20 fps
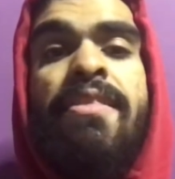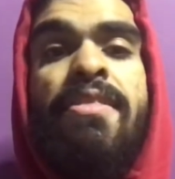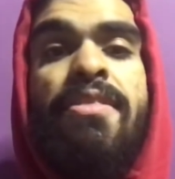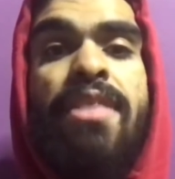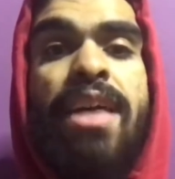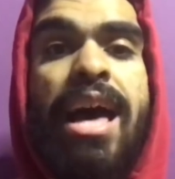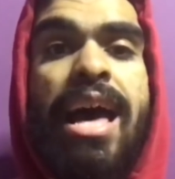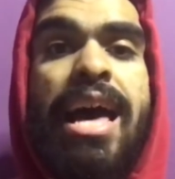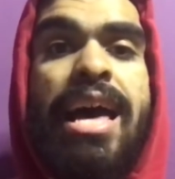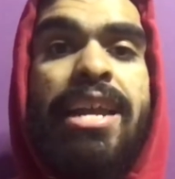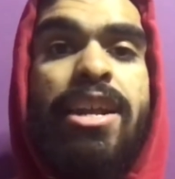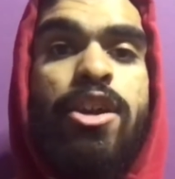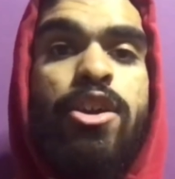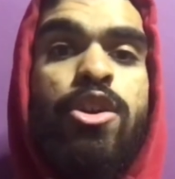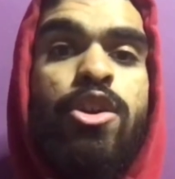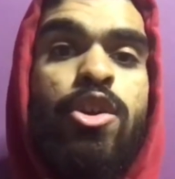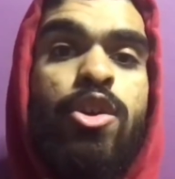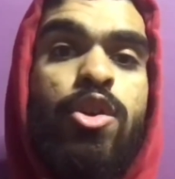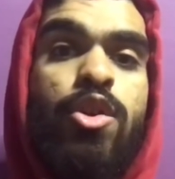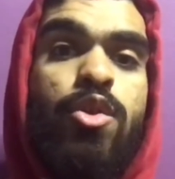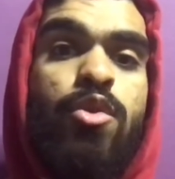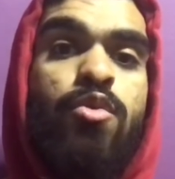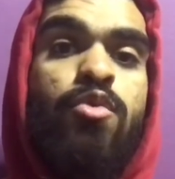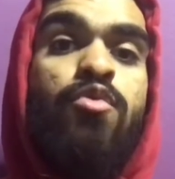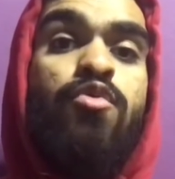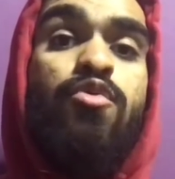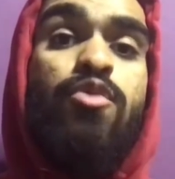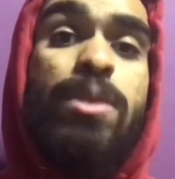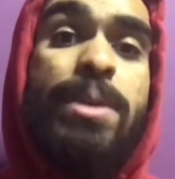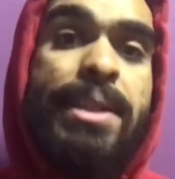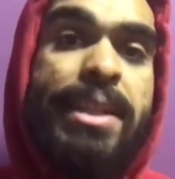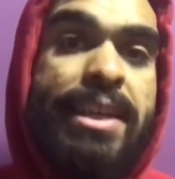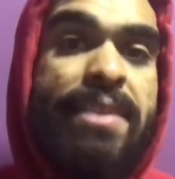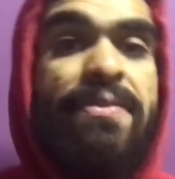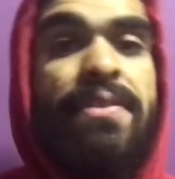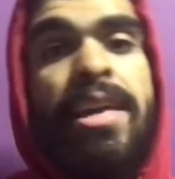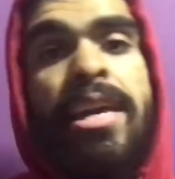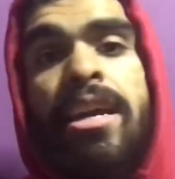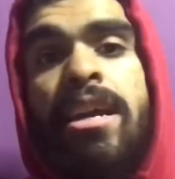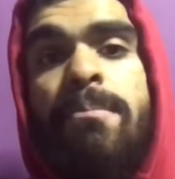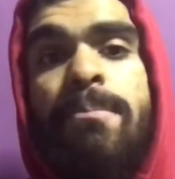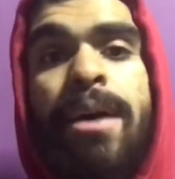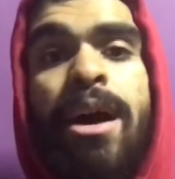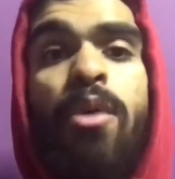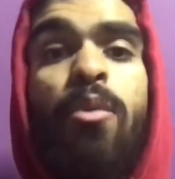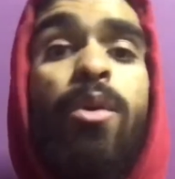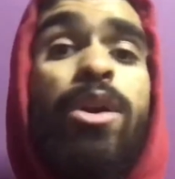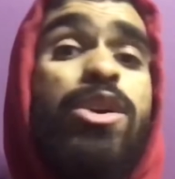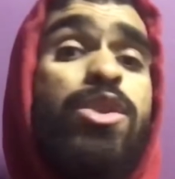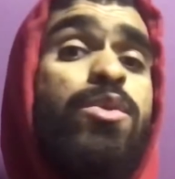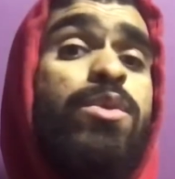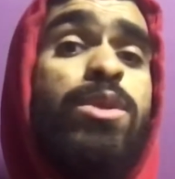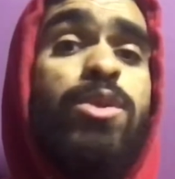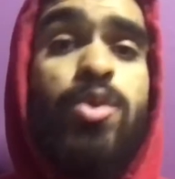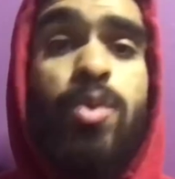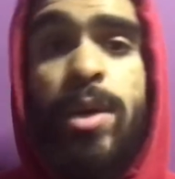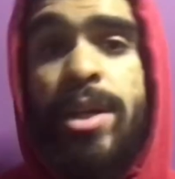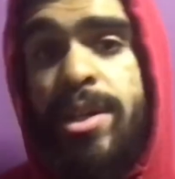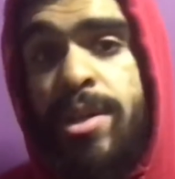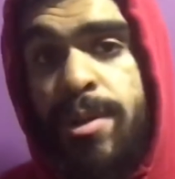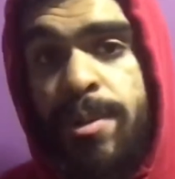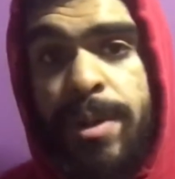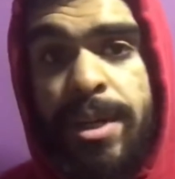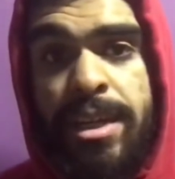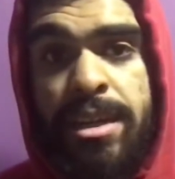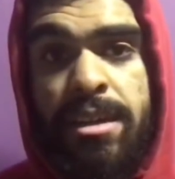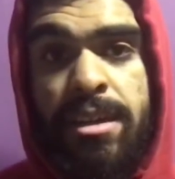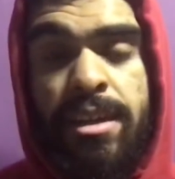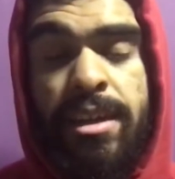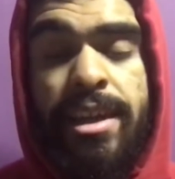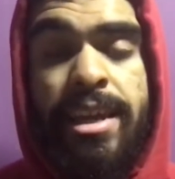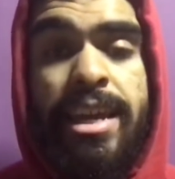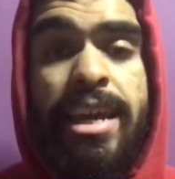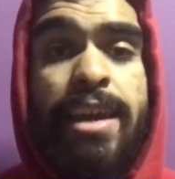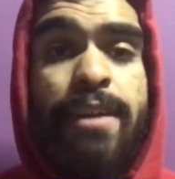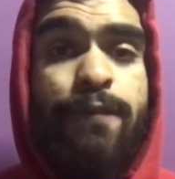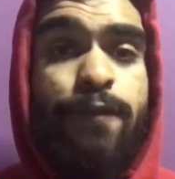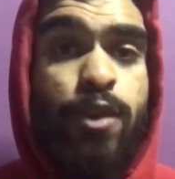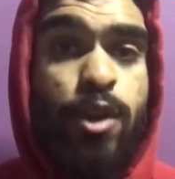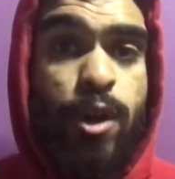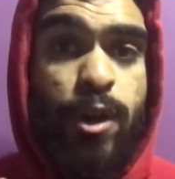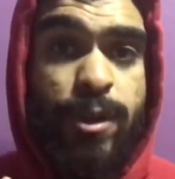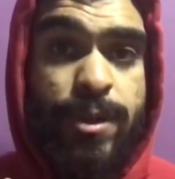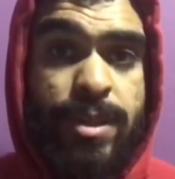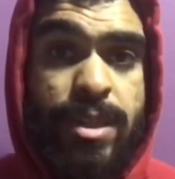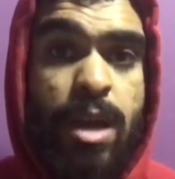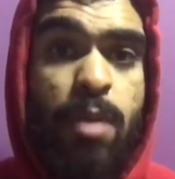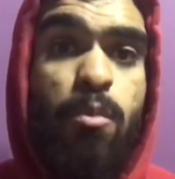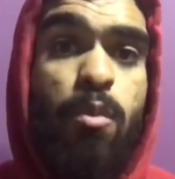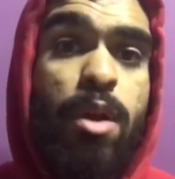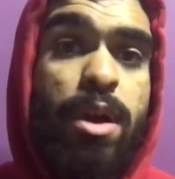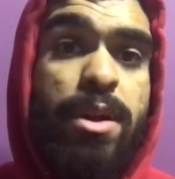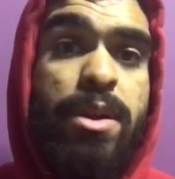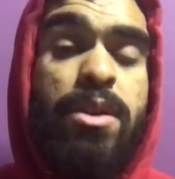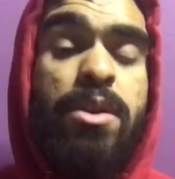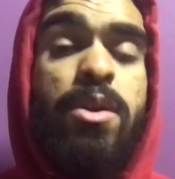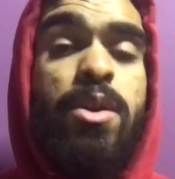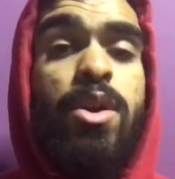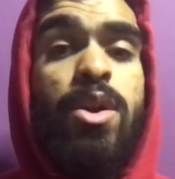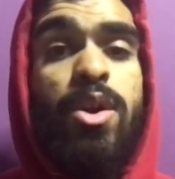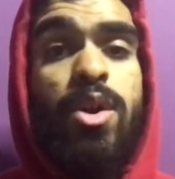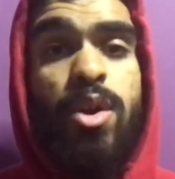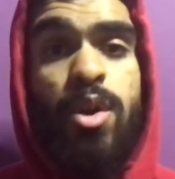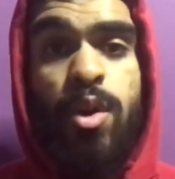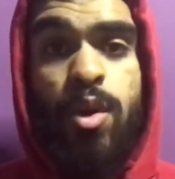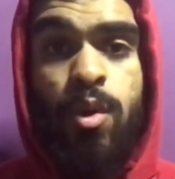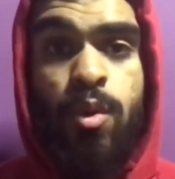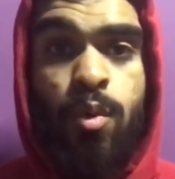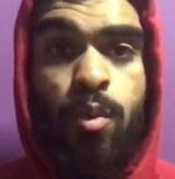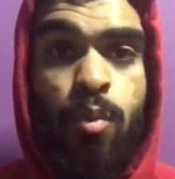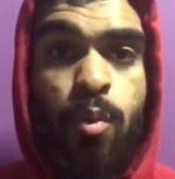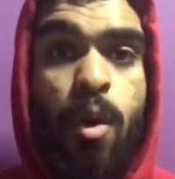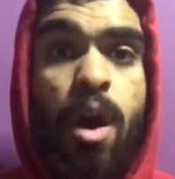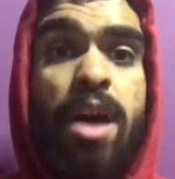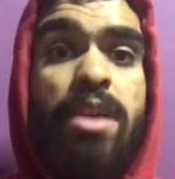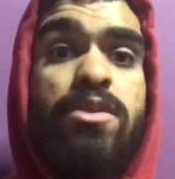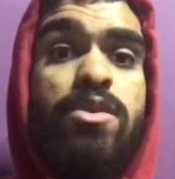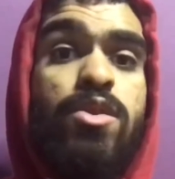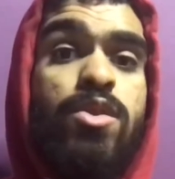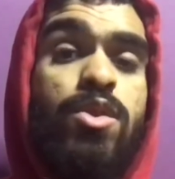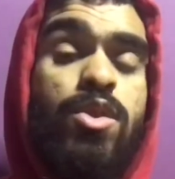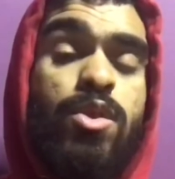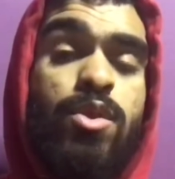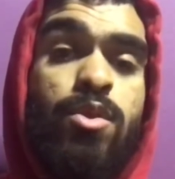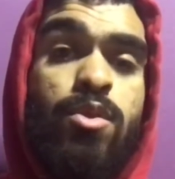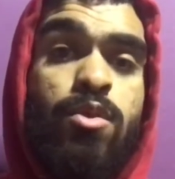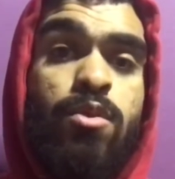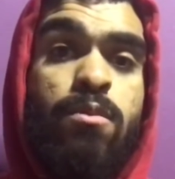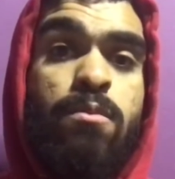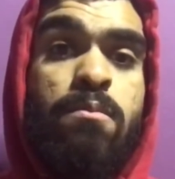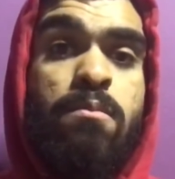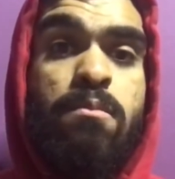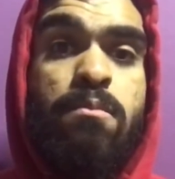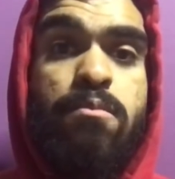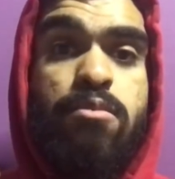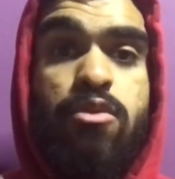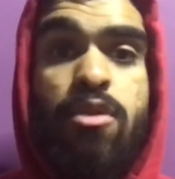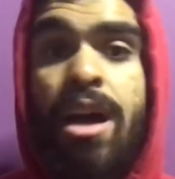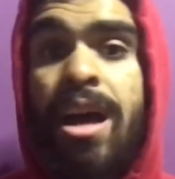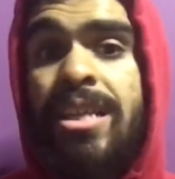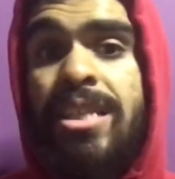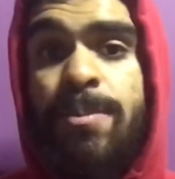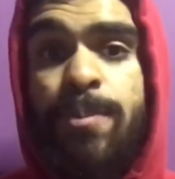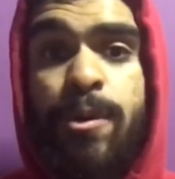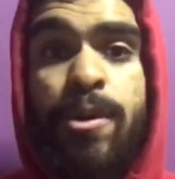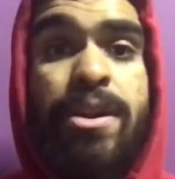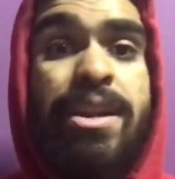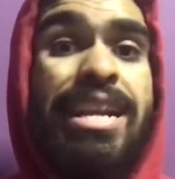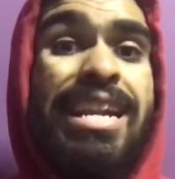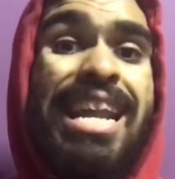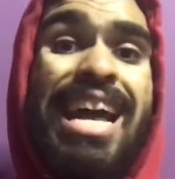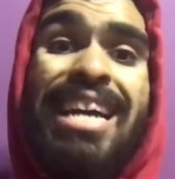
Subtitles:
that you really think about what you enjoy doing. If you're someone who wants to prosper in an